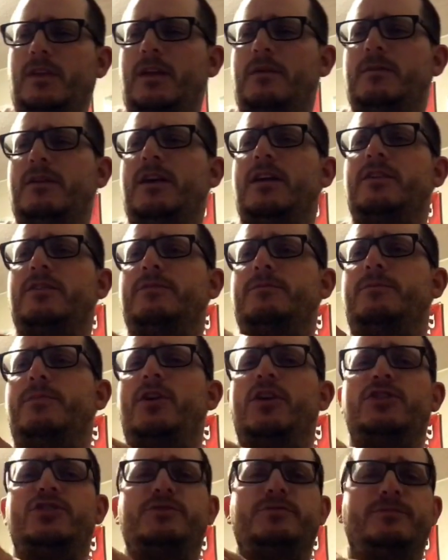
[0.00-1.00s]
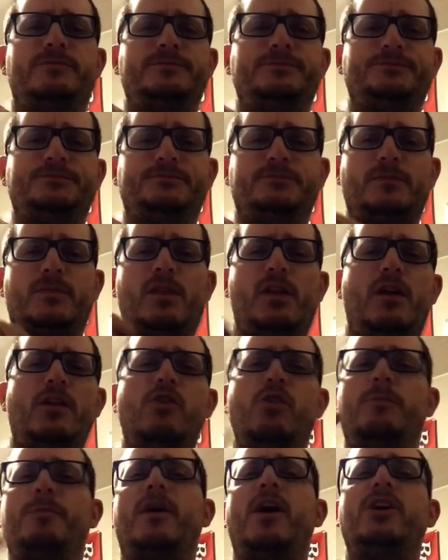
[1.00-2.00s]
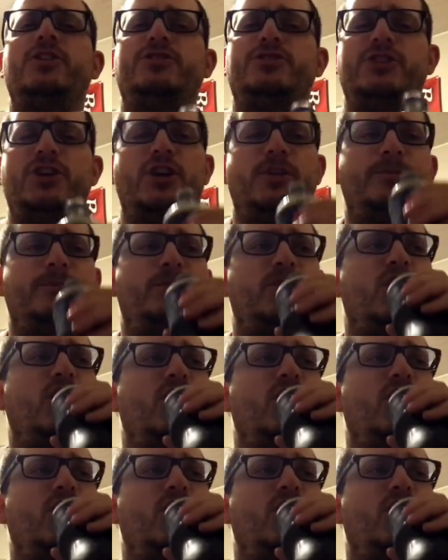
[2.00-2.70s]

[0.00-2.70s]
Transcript: I got a little parched here.